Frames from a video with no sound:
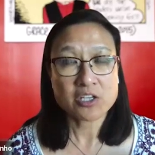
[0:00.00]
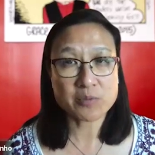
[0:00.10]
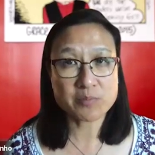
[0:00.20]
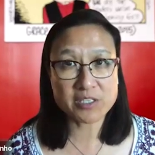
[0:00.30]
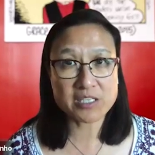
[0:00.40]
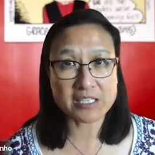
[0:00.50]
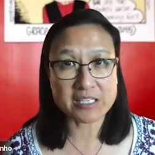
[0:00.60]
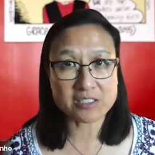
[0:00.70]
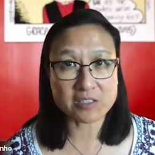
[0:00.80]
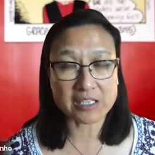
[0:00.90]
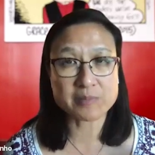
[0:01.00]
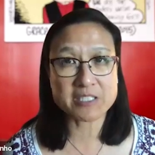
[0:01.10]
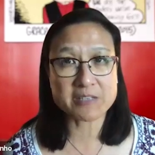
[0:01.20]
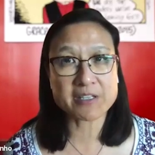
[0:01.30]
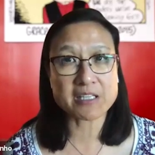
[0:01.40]
communities, like
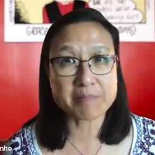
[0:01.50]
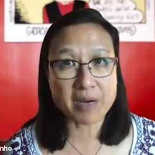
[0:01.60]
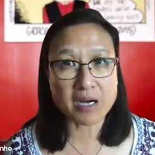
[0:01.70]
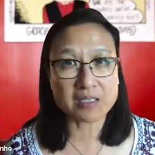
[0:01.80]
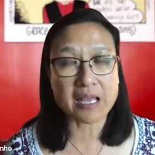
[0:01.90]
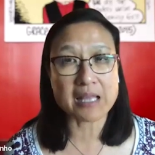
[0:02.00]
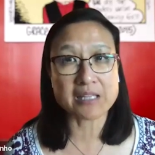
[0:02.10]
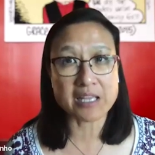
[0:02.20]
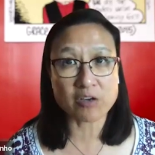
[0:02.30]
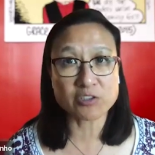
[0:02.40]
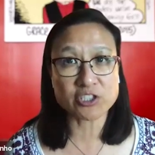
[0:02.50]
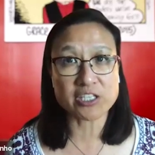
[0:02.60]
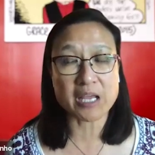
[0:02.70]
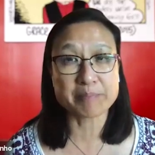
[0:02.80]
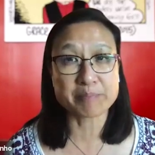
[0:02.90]
specifically Hmong and
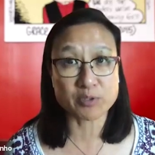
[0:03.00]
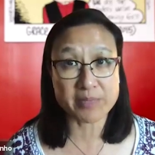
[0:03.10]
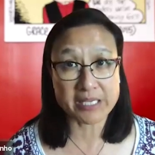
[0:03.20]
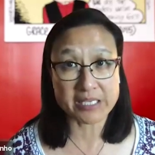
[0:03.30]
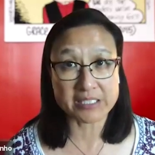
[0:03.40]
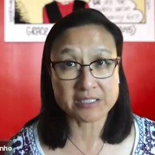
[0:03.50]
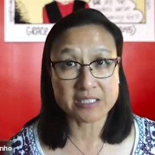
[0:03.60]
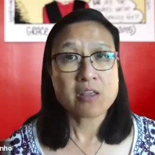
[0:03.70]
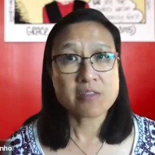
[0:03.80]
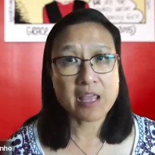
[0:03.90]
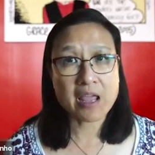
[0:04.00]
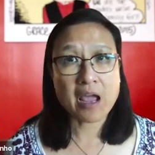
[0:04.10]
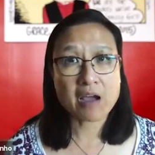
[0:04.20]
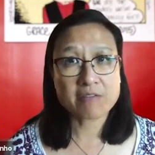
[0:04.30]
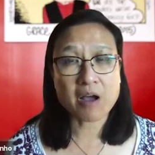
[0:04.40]
Laotian and Burmese, they
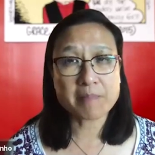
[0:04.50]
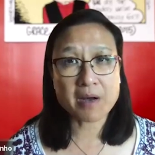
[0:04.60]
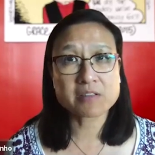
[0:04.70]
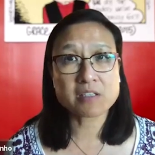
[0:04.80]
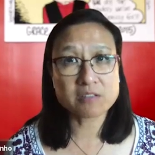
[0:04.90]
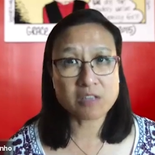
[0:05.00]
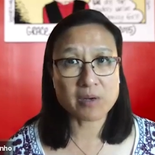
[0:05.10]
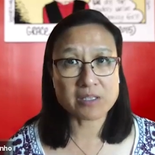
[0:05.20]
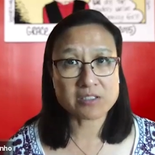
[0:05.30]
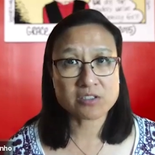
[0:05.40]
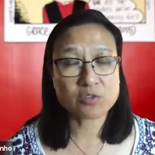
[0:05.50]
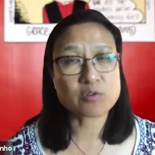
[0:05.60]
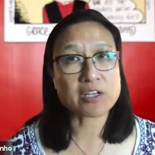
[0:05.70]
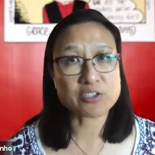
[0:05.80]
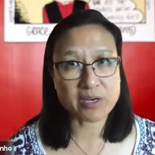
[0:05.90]
have among the lowest
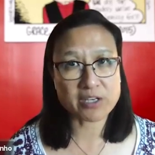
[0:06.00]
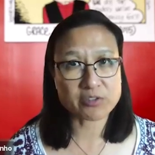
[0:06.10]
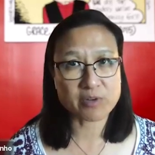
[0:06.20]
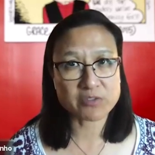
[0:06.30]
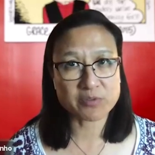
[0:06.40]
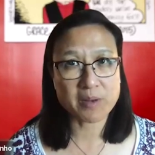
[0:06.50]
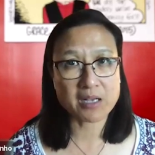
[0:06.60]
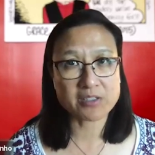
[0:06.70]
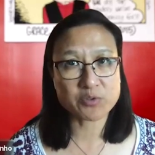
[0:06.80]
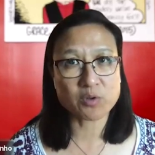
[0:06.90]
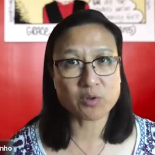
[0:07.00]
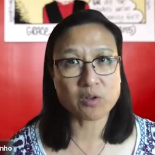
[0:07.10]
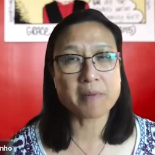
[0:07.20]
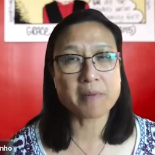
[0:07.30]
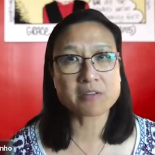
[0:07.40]
graduation rates from high school,
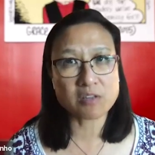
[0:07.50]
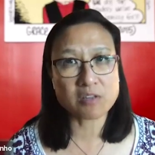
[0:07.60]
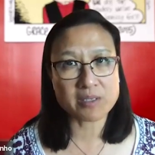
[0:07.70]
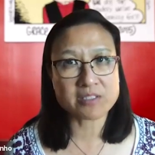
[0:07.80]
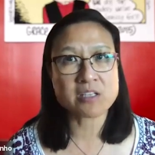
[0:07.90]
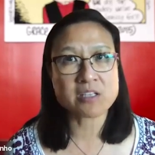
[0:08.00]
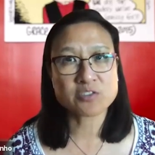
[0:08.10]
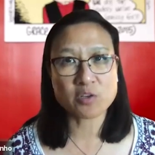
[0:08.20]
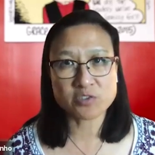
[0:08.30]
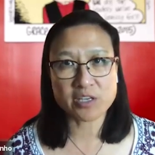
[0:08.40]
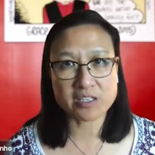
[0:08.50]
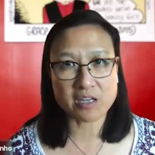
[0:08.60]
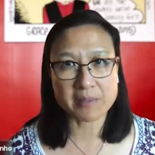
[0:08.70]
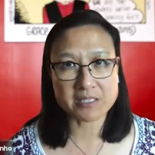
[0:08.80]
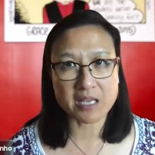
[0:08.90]
among the lowest
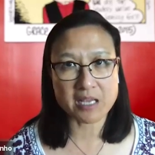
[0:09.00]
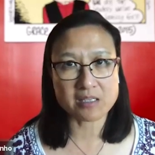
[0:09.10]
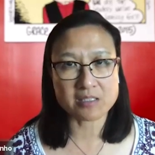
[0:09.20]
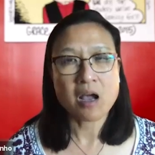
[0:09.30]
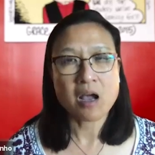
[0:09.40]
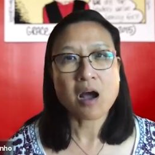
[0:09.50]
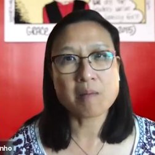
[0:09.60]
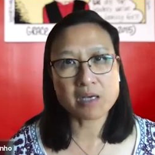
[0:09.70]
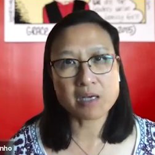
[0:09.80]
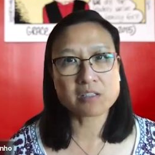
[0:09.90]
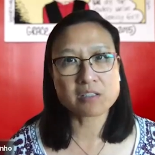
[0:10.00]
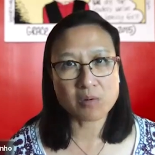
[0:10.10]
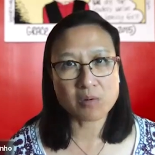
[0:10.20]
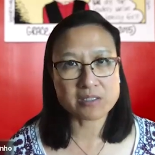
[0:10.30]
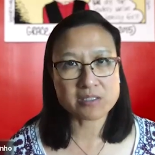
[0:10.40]
socioeconomic status, among the
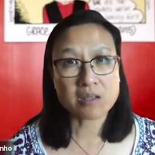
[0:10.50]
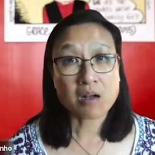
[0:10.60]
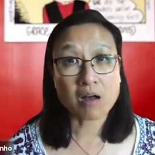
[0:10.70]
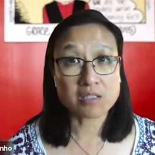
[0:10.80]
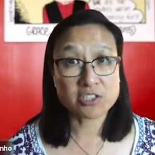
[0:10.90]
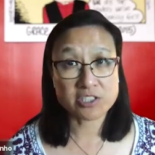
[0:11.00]
lowest college